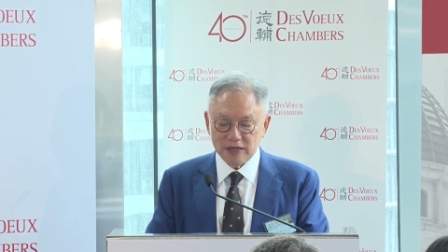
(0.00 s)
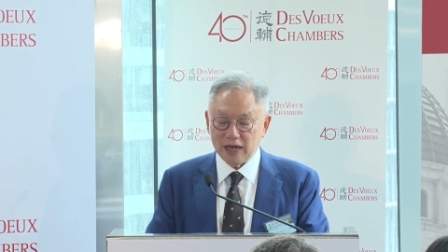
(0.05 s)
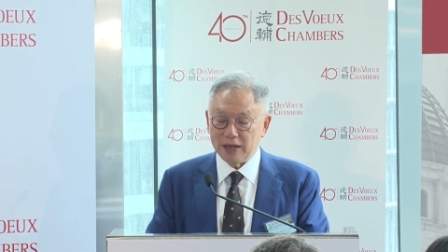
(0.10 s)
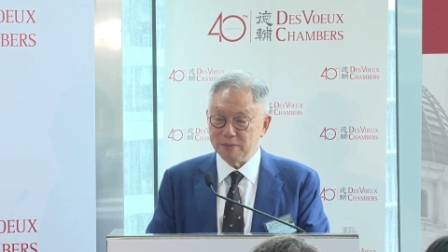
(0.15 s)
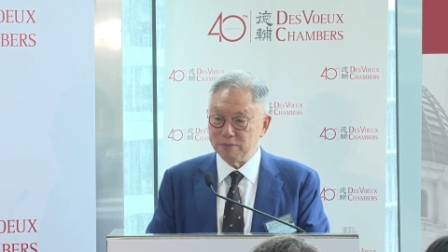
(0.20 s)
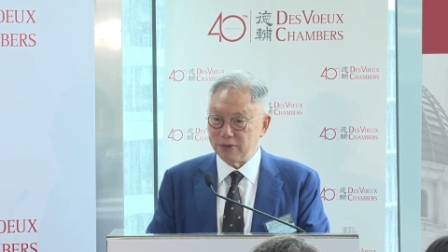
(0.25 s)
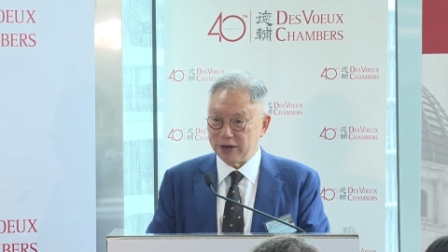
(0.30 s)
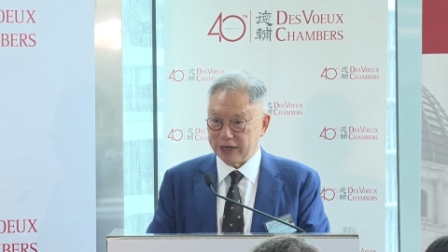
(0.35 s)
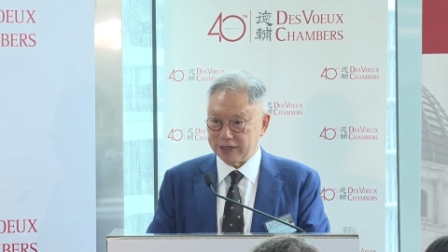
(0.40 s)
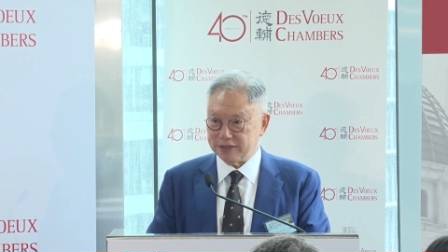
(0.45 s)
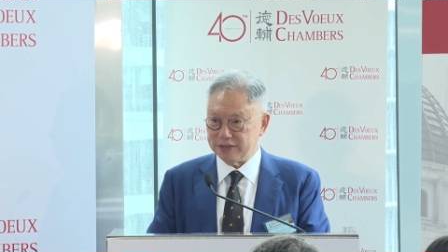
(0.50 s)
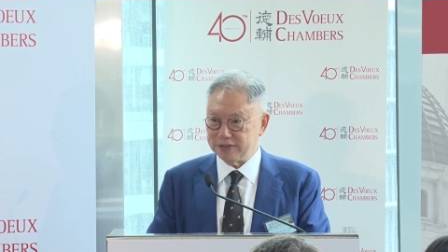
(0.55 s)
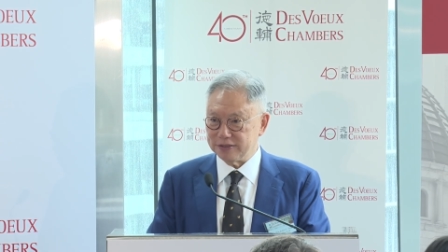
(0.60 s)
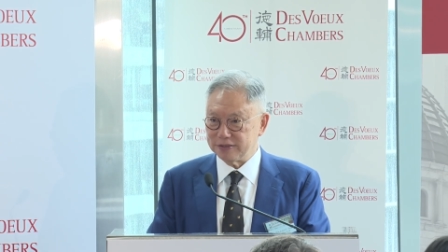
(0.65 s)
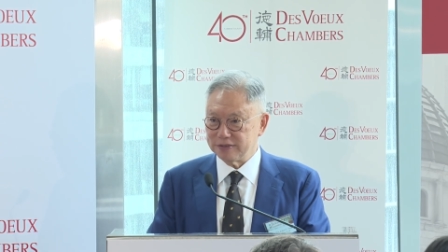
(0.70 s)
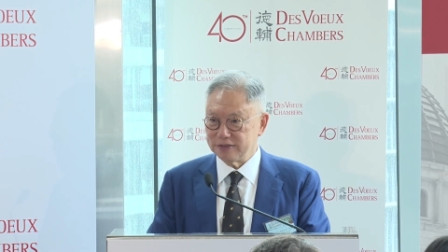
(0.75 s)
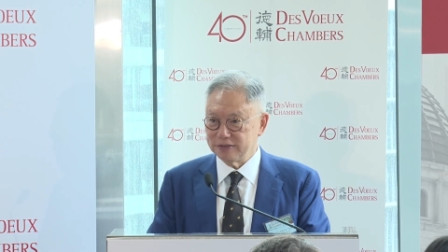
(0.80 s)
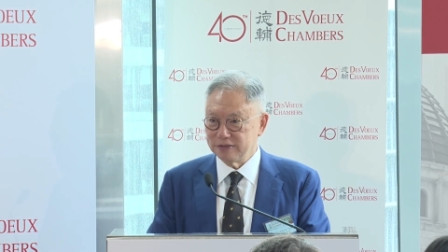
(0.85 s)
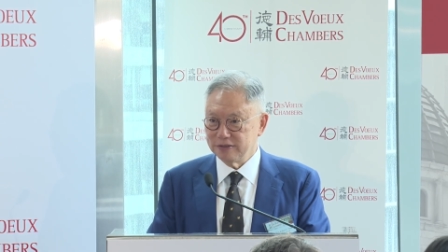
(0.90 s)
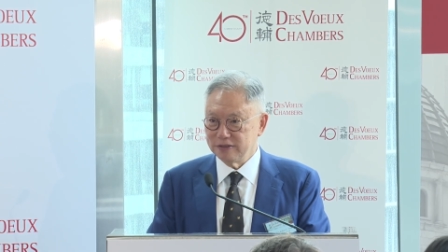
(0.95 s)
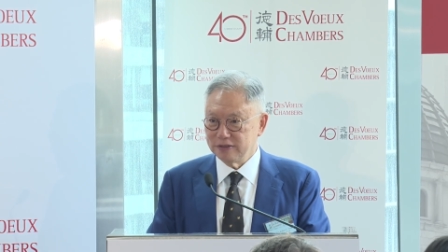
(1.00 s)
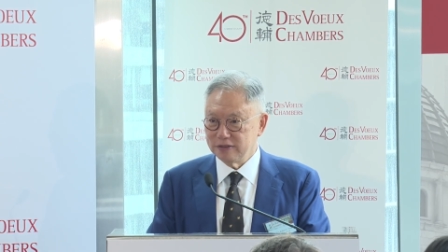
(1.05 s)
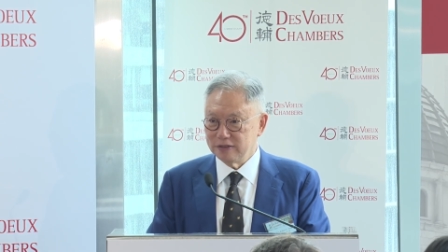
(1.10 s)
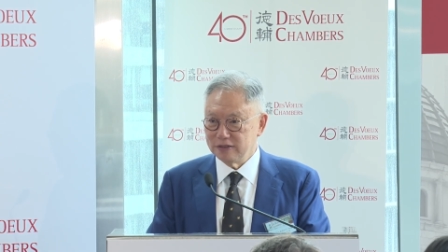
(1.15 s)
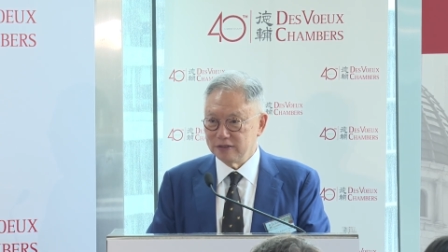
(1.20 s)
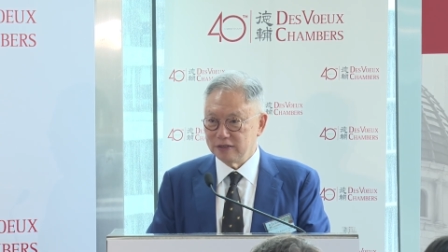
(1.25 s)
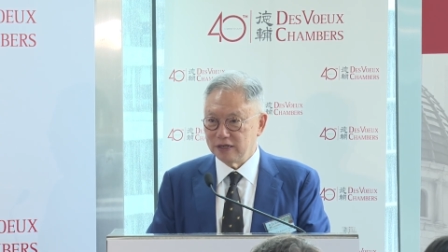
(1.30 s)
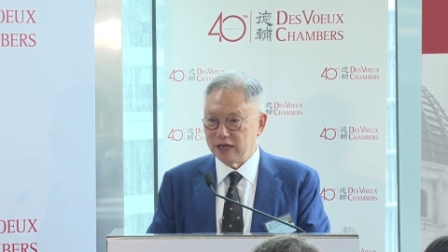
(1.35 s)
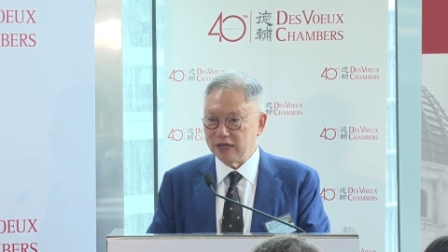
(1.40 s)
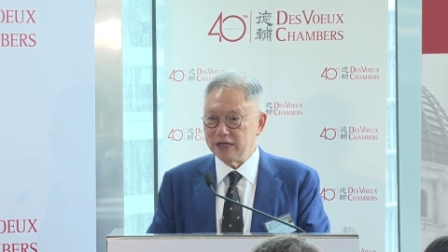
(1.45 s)
and practice,
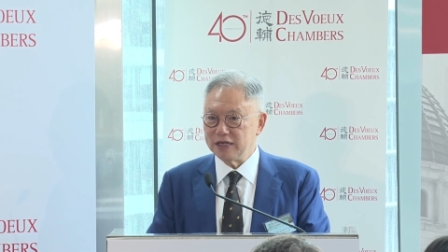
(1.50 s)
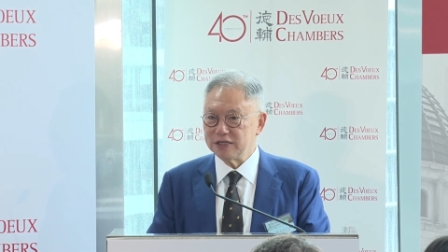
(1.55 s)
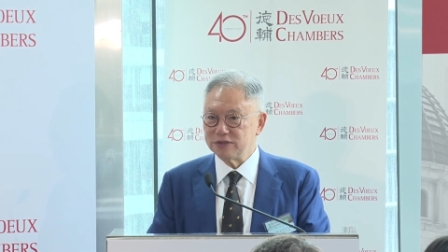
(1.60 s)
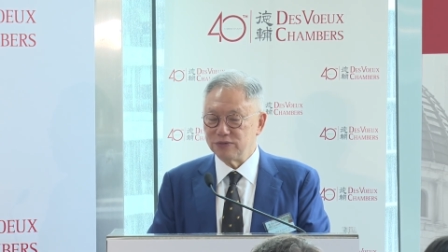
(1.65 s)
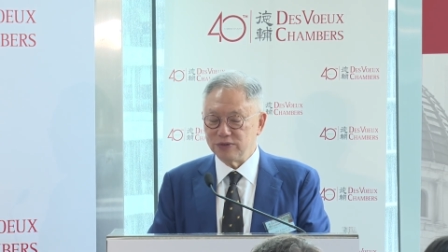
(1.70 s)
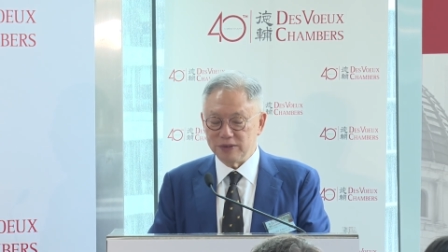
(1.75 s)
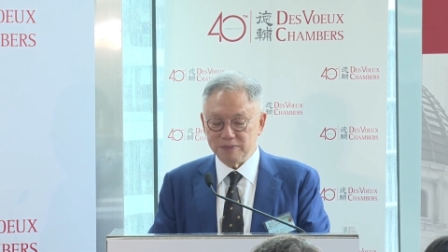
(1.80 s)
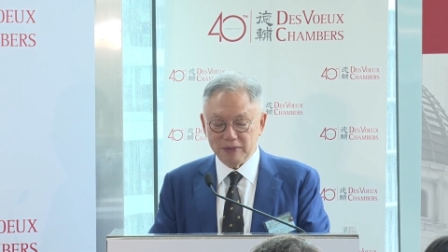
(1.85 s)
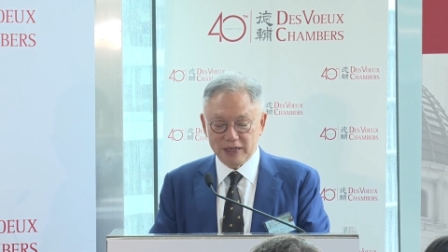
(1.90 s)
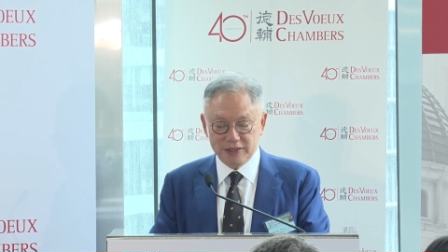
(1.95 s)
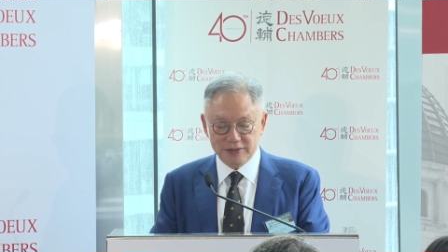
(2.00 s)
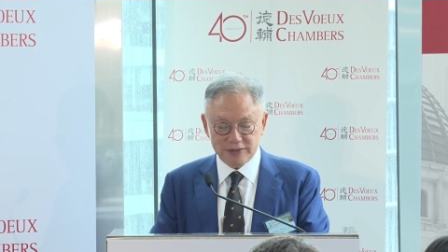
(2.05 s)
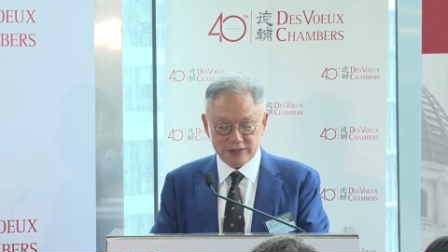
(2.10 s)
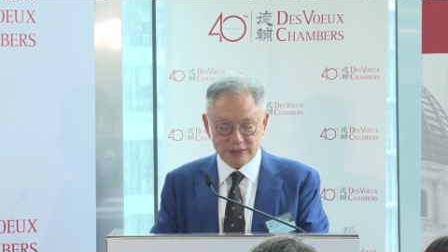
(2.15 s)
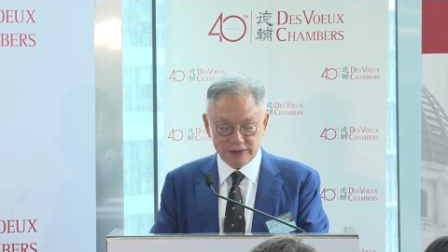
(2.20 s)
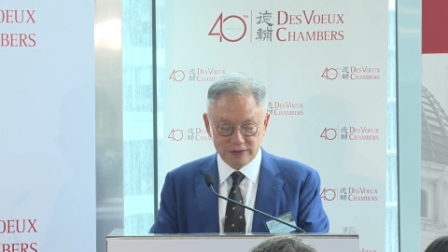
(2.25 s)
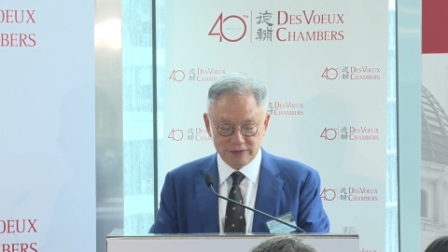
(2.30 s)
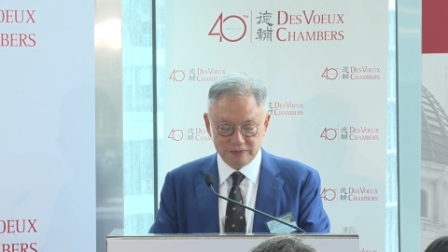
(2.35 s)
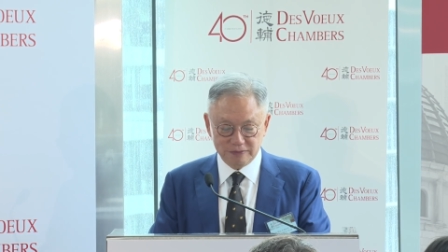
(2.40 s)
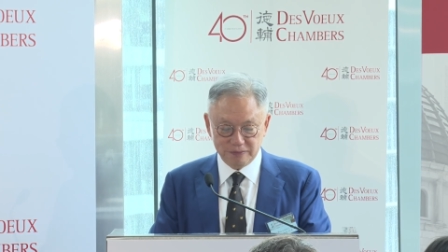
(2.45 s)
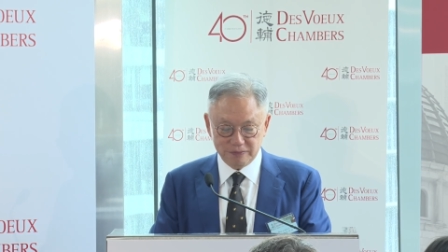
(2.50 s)
and has remained so.